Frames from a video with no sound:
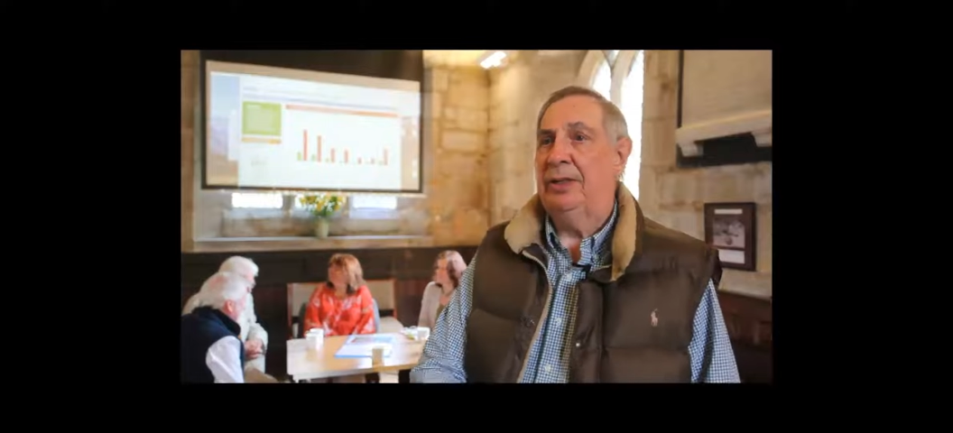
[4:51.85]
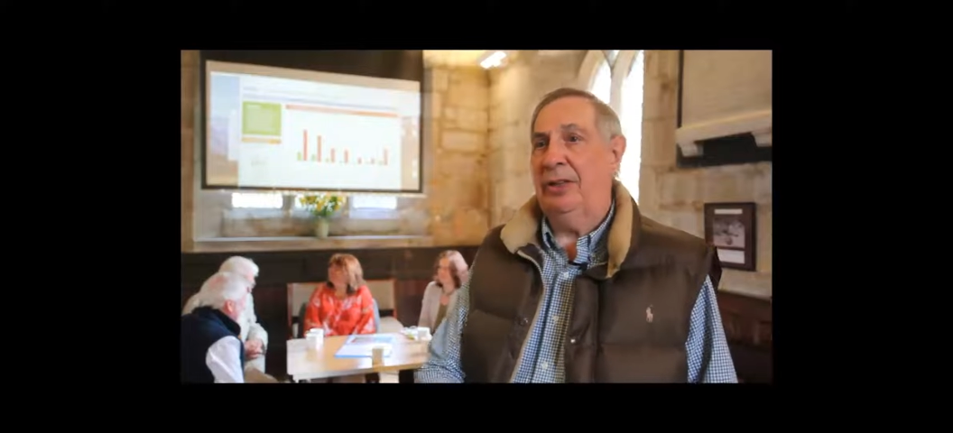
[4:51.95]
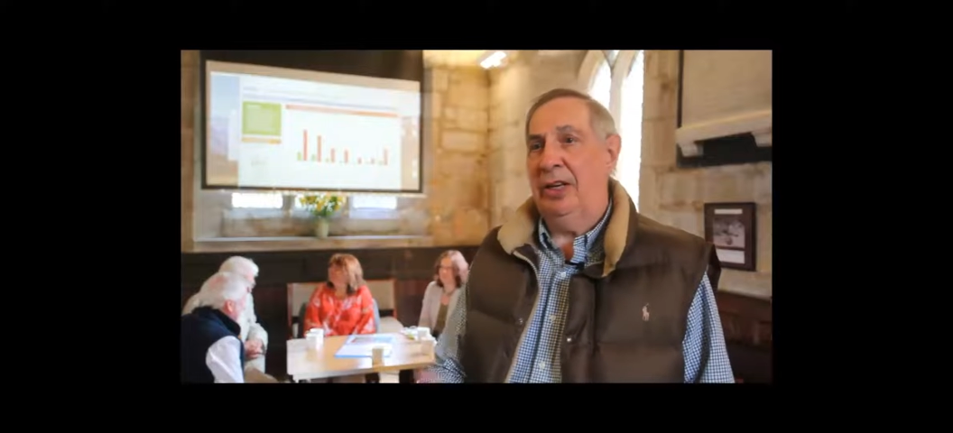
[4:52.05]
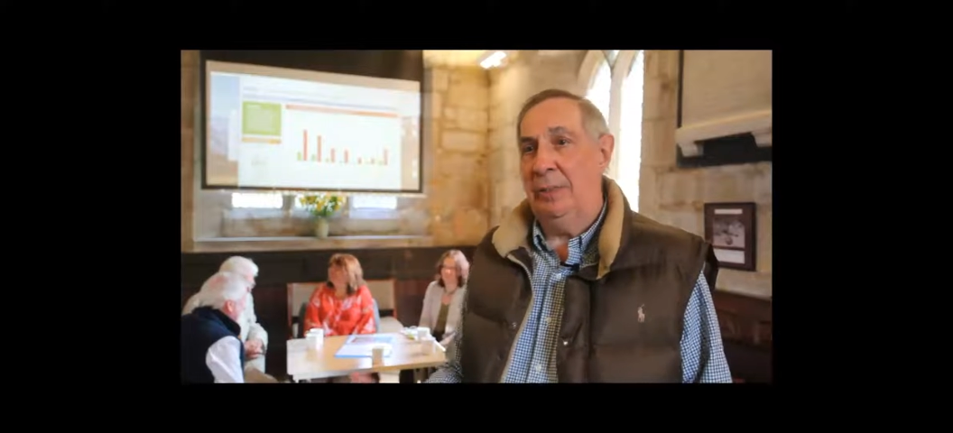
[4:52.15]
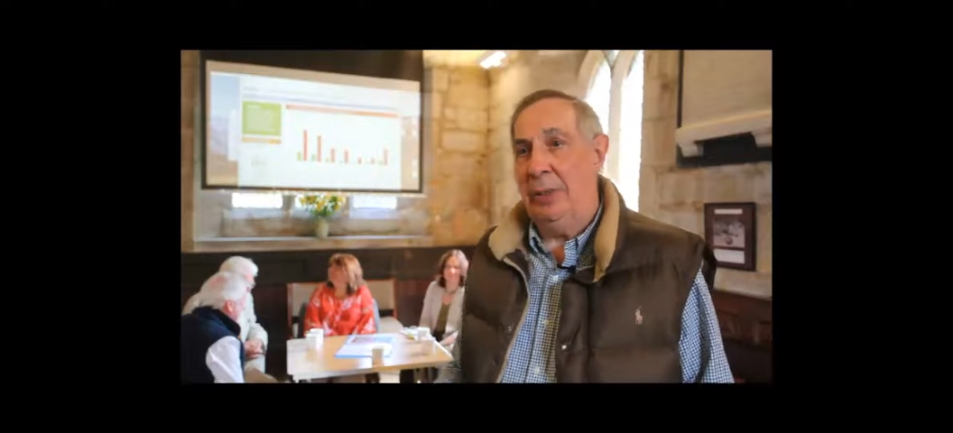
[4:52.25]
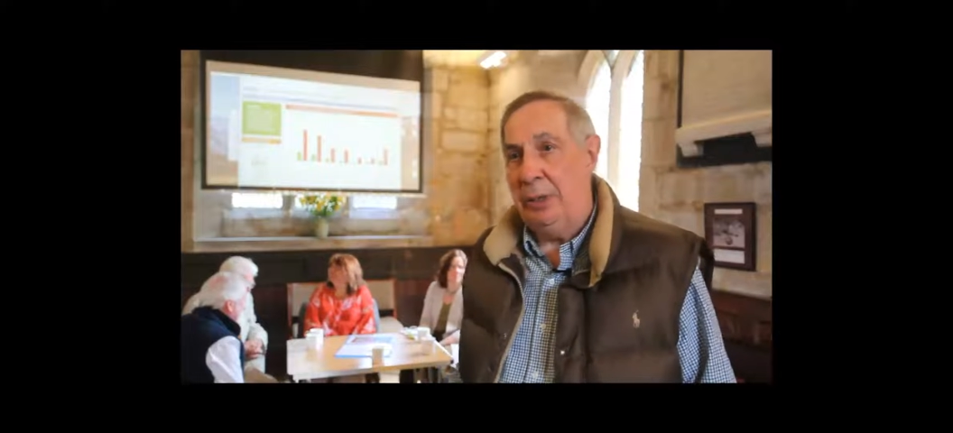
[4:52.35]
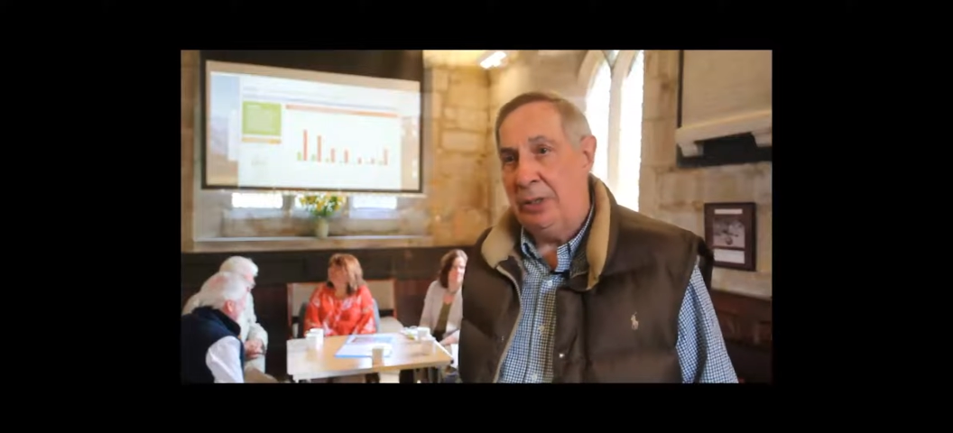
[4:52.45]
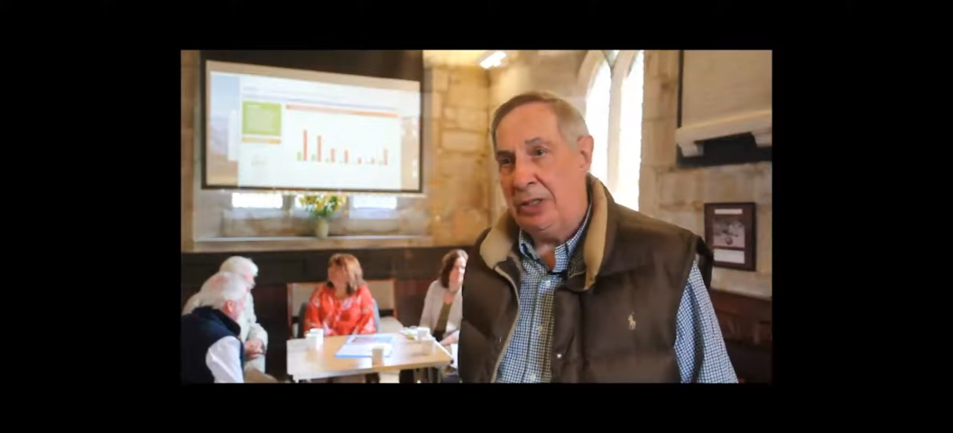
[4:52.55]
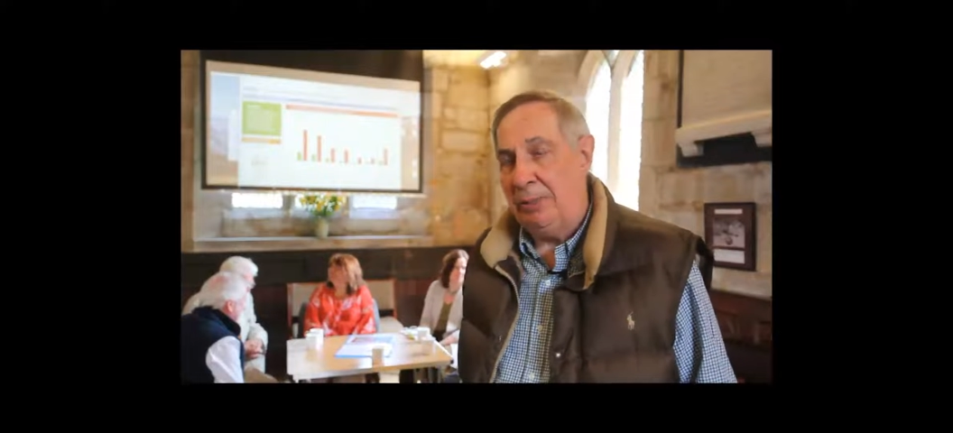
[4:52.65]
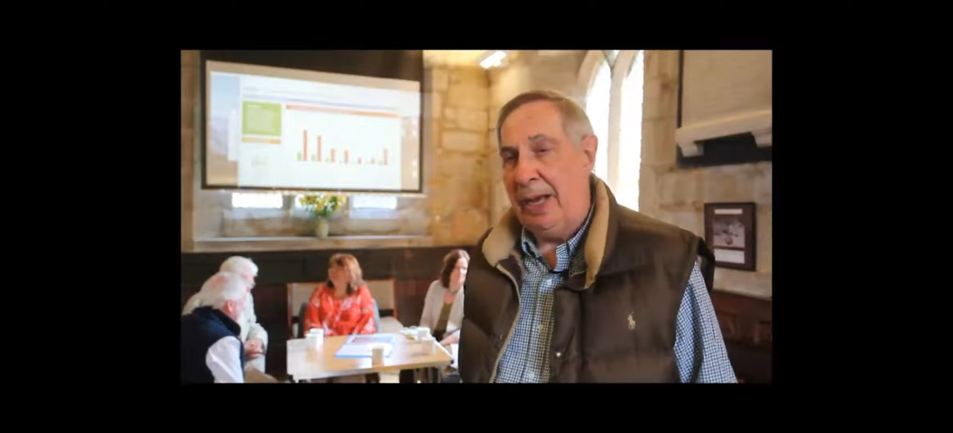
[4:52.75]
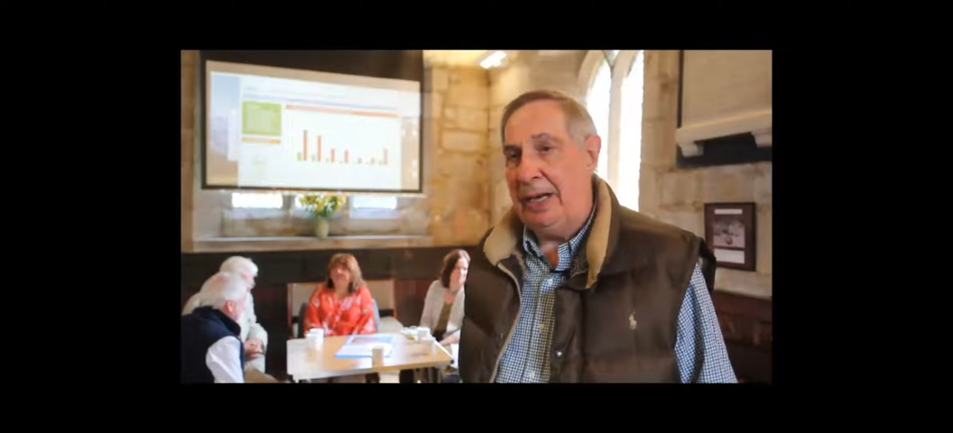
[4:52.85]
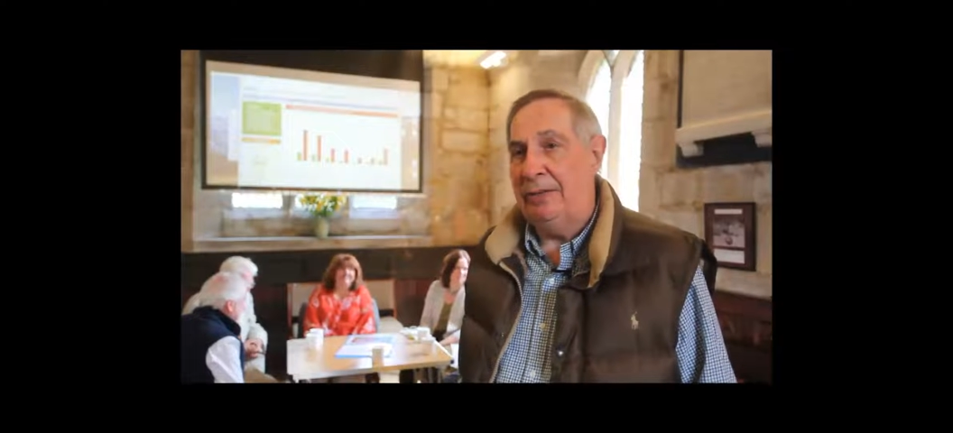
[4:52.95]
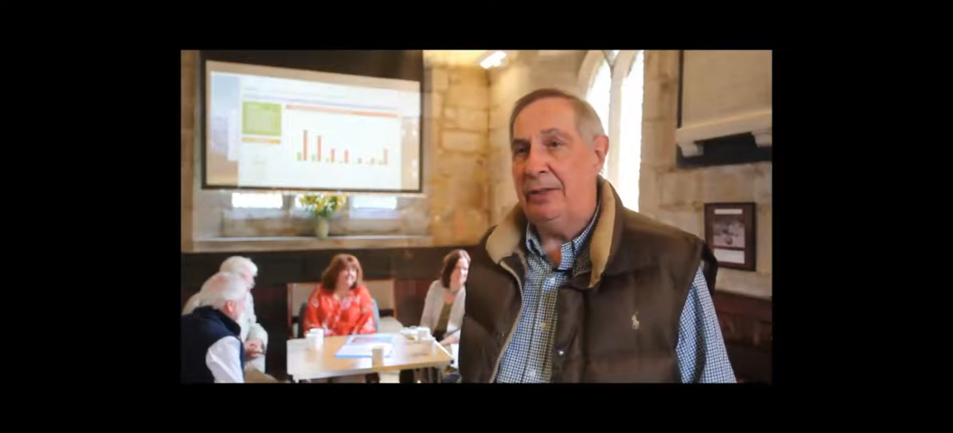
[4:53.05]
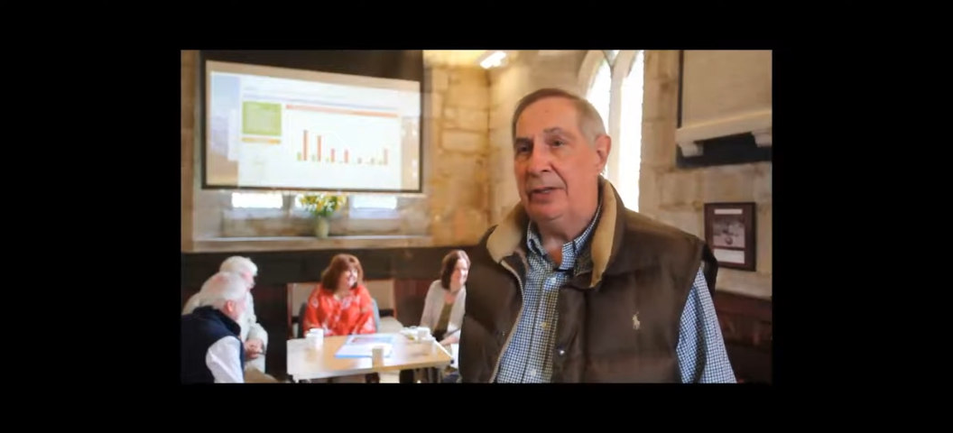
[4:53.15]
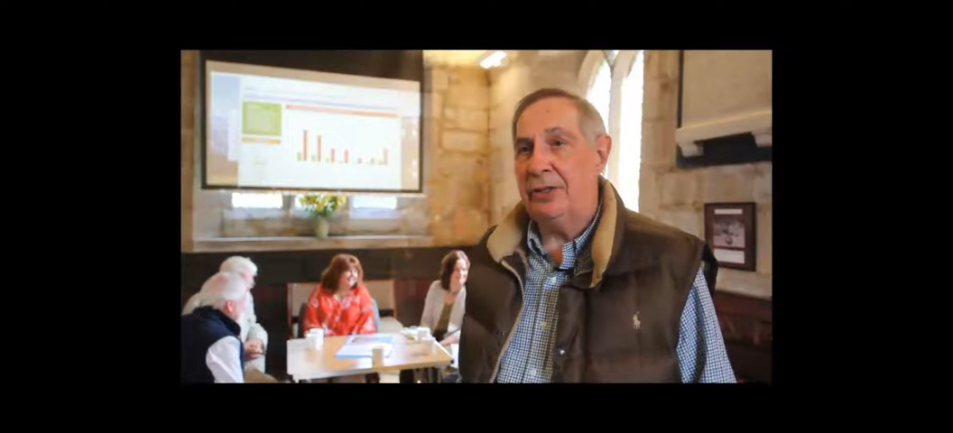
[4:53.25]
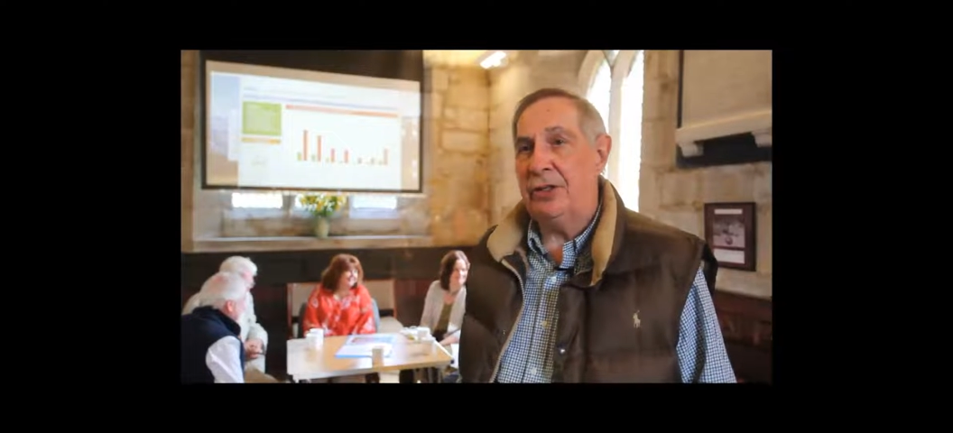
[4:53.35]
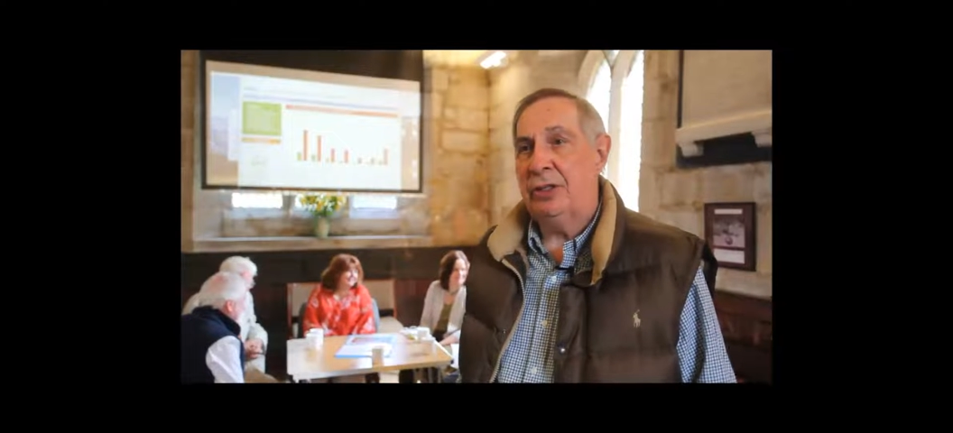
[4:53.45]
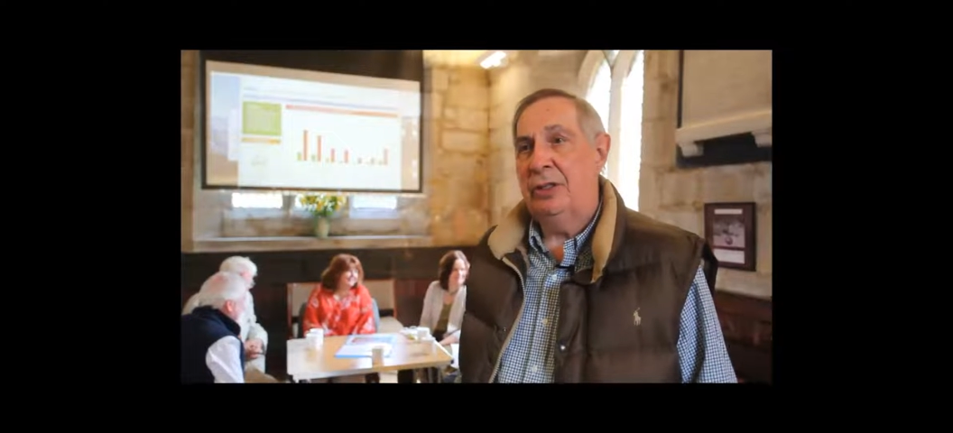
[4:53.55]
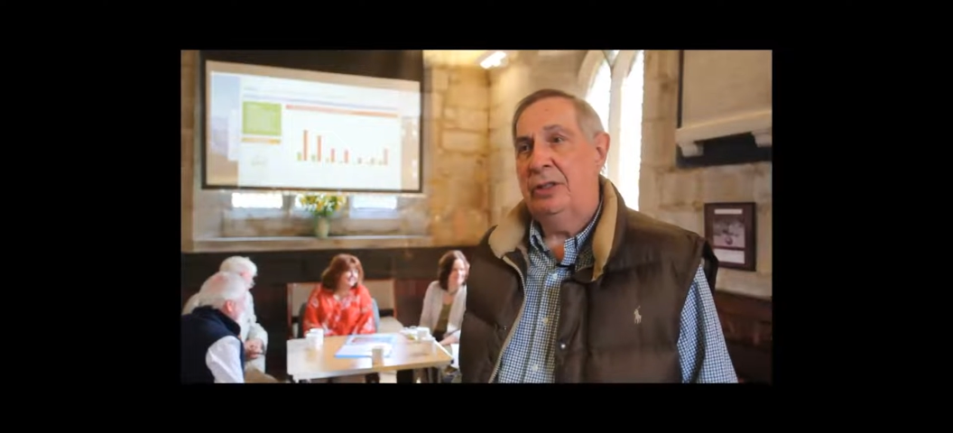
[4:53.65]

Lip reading: the community benefits,